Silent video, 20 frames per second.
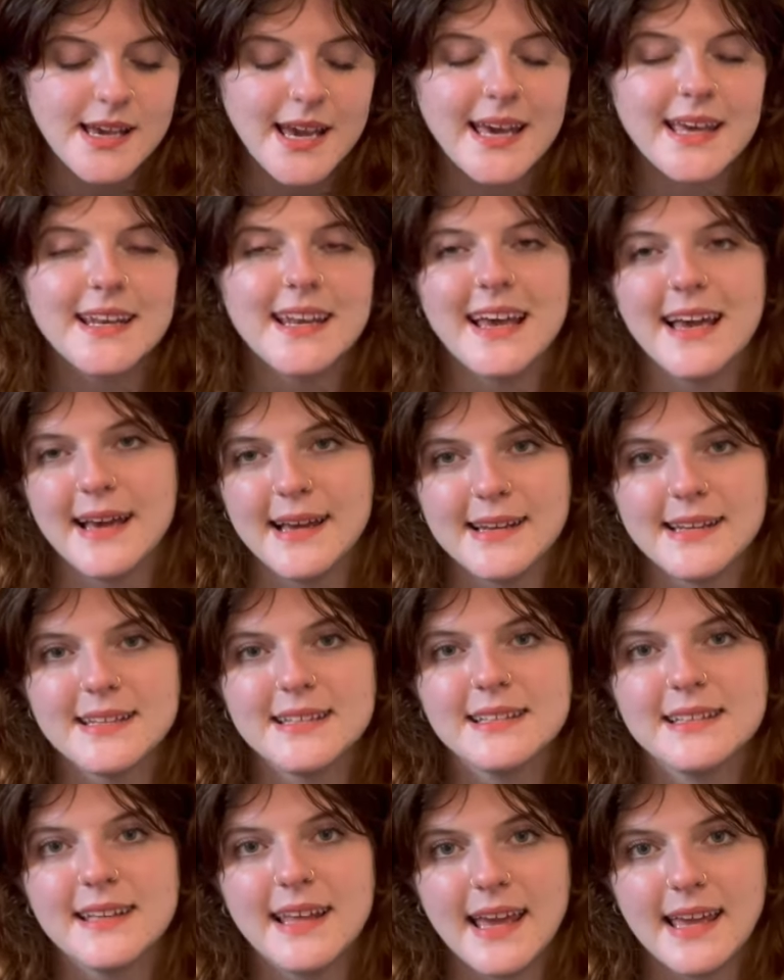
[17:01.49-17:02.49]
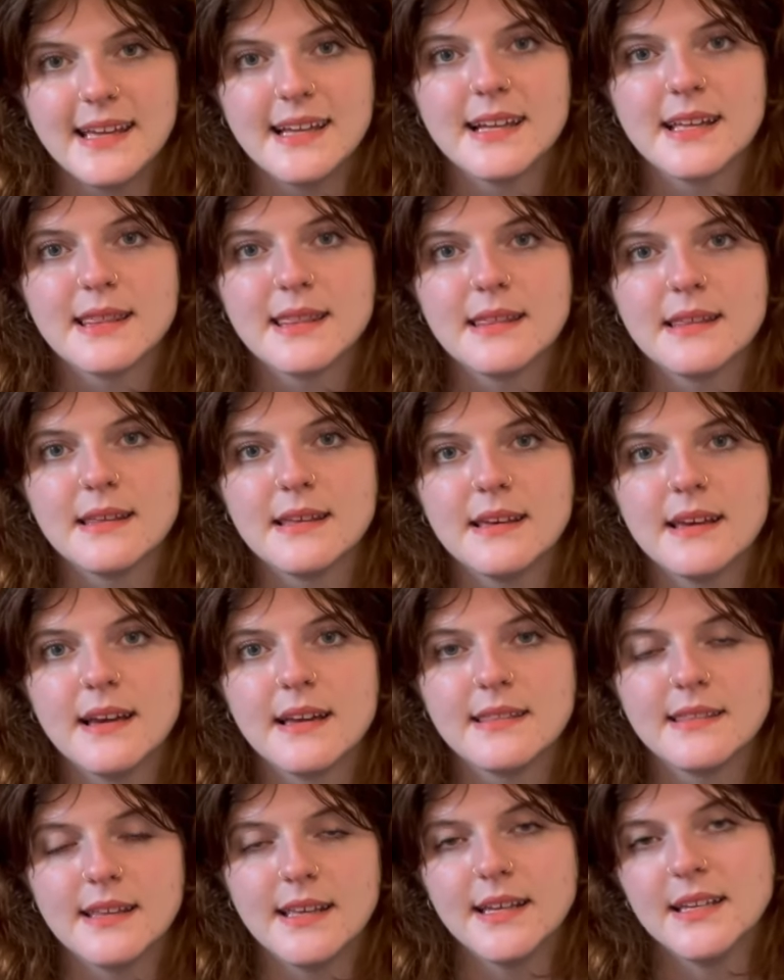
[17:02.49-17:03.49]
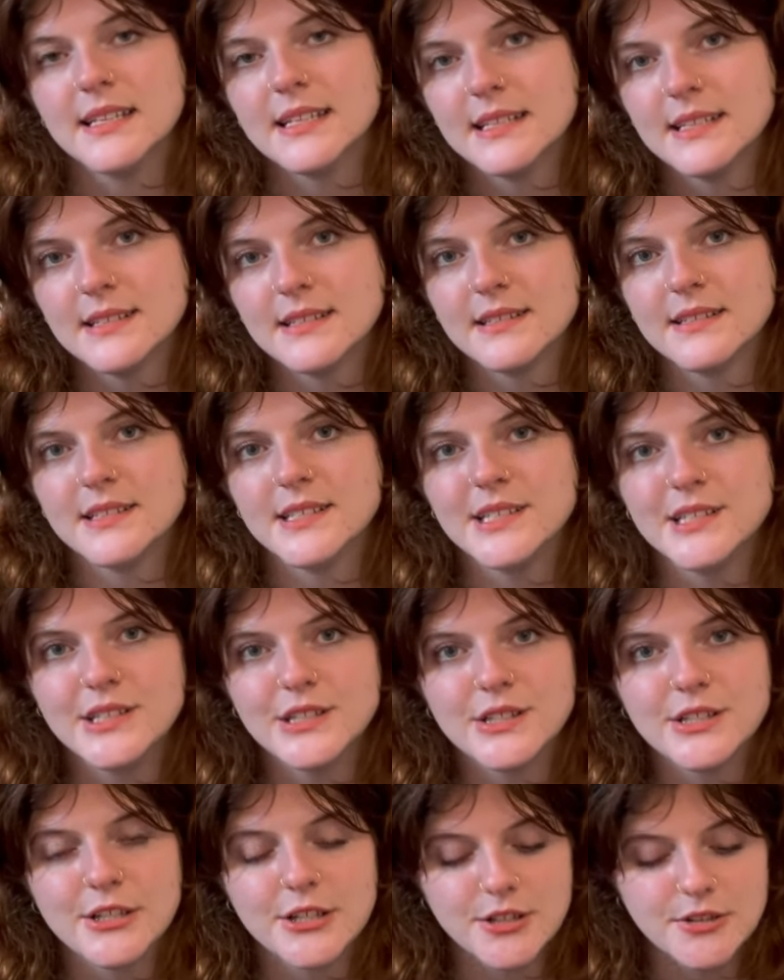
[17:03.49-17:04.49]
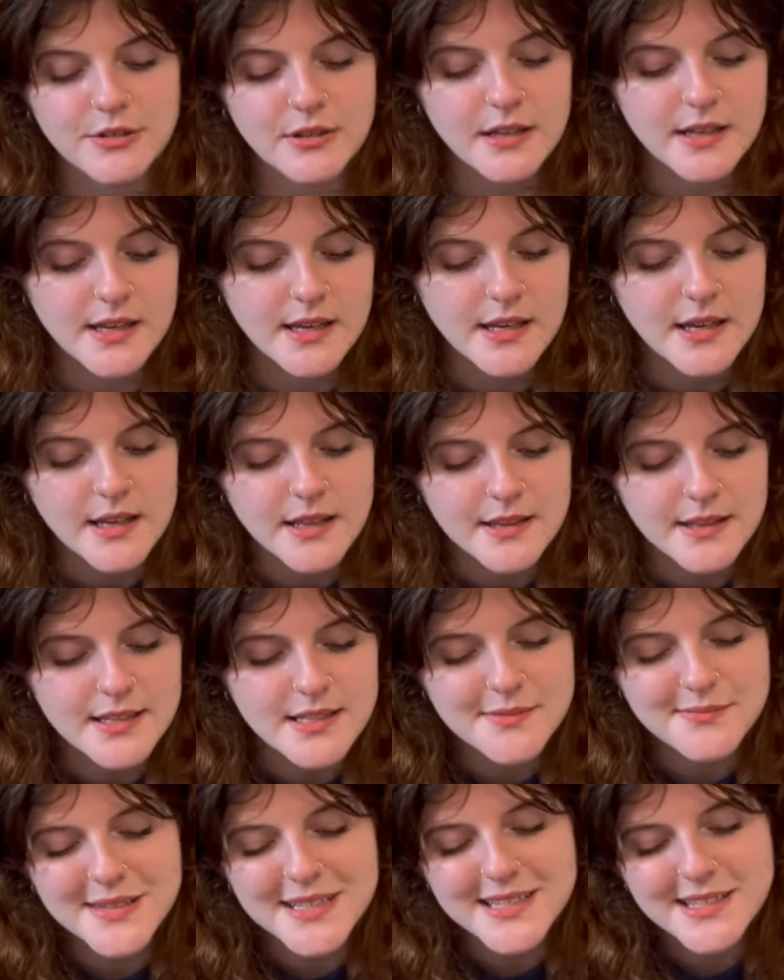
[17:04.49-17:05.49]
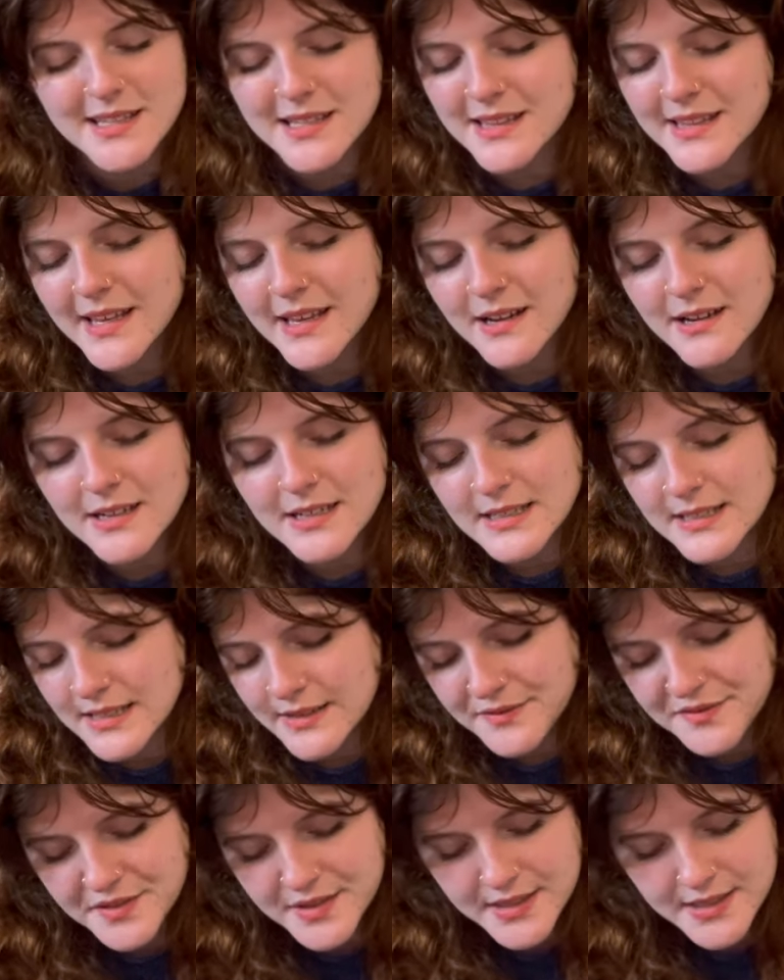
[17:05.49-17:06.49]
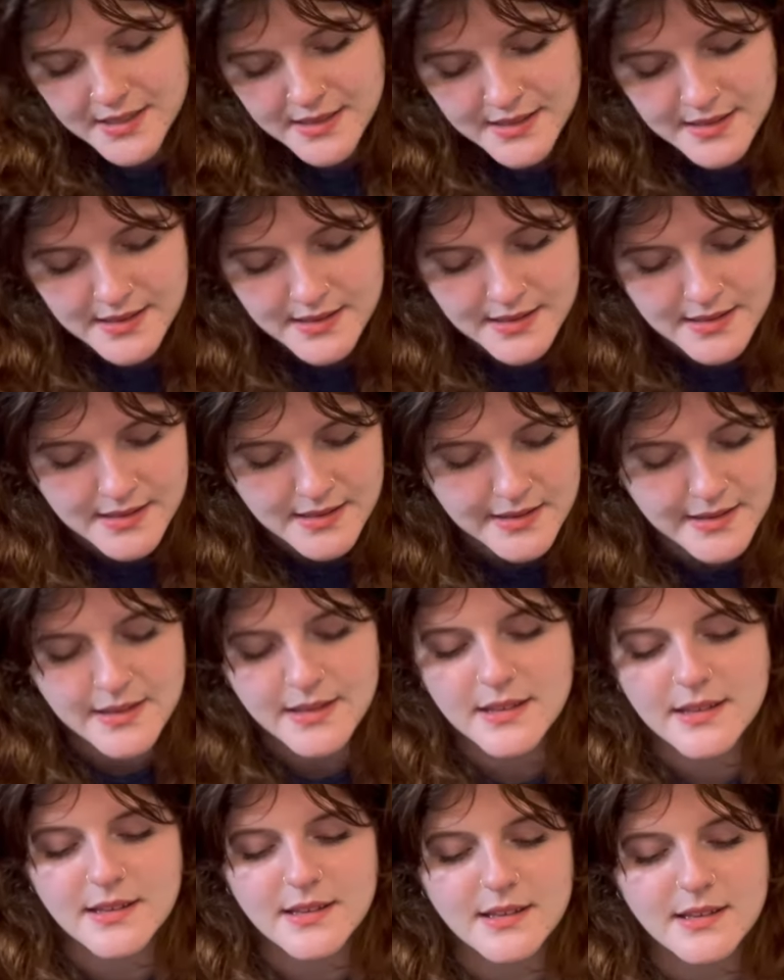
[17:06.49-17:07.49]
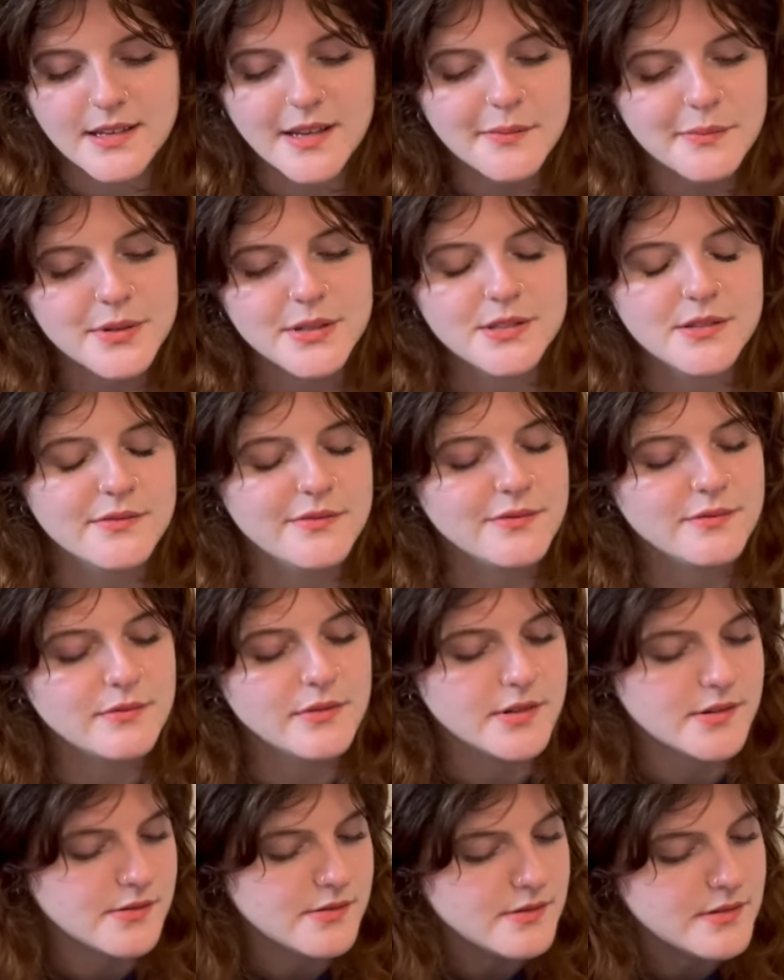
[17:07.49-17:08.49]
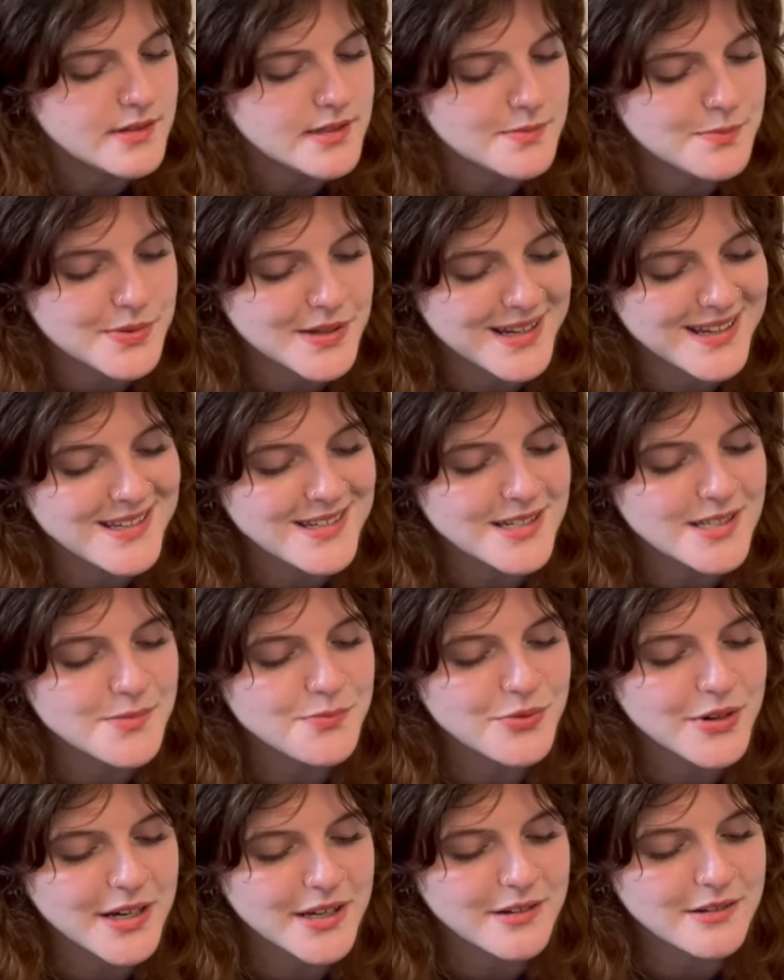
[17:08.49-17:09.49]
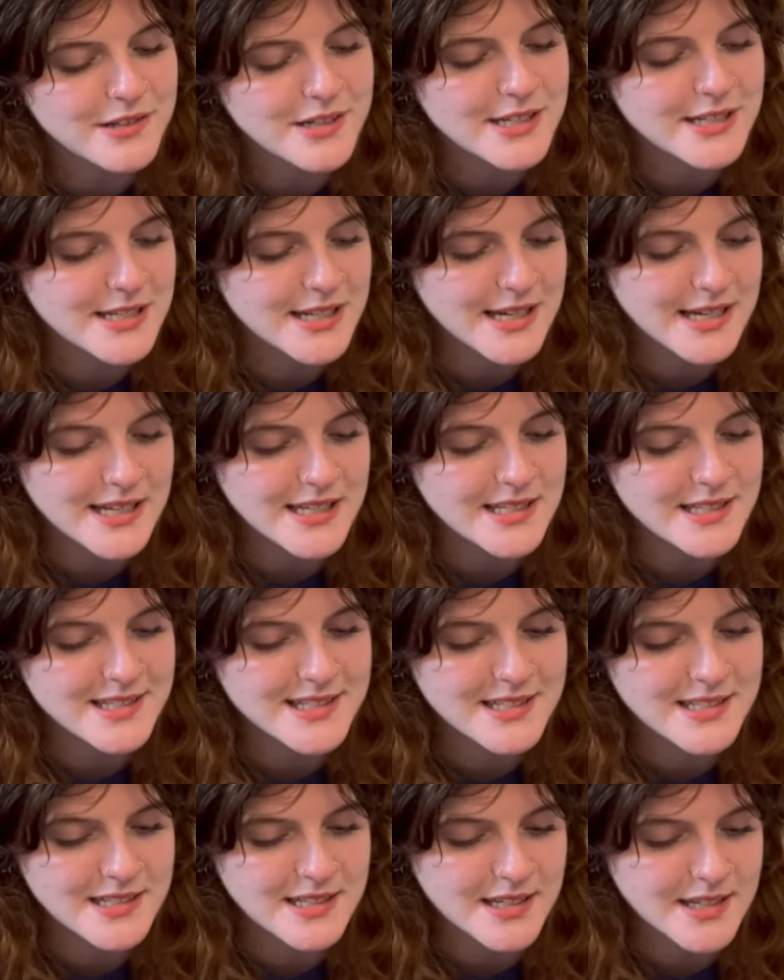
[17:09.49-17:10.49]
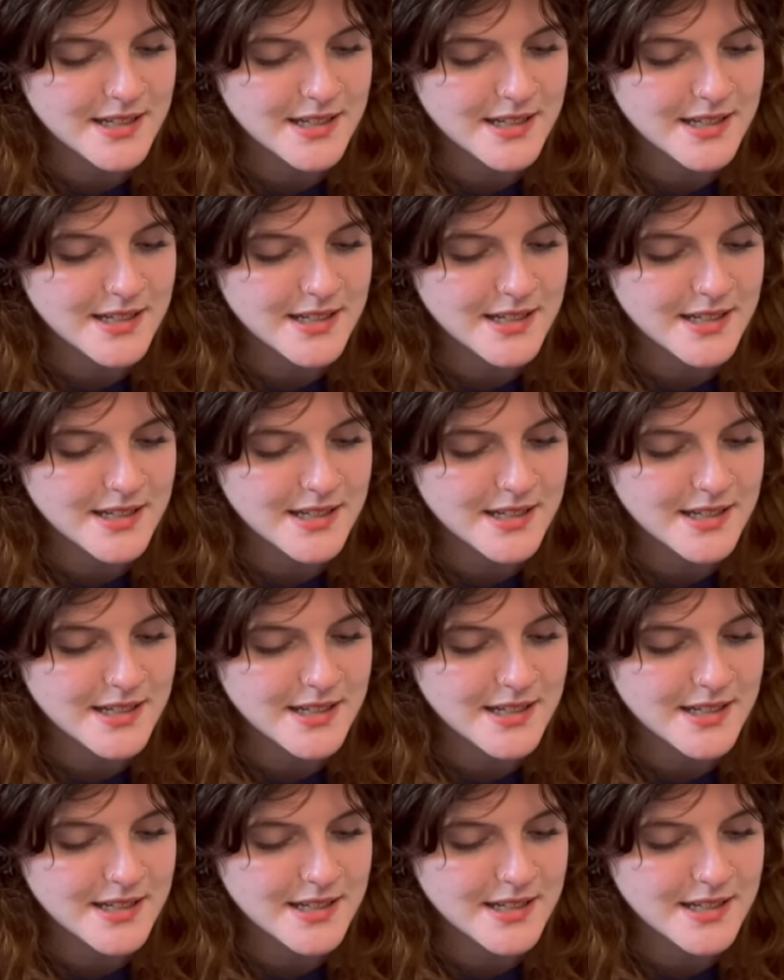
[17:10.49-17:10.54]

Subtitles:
and added length and then did the toe. This means that they are different numbers of rows, but I just prioritized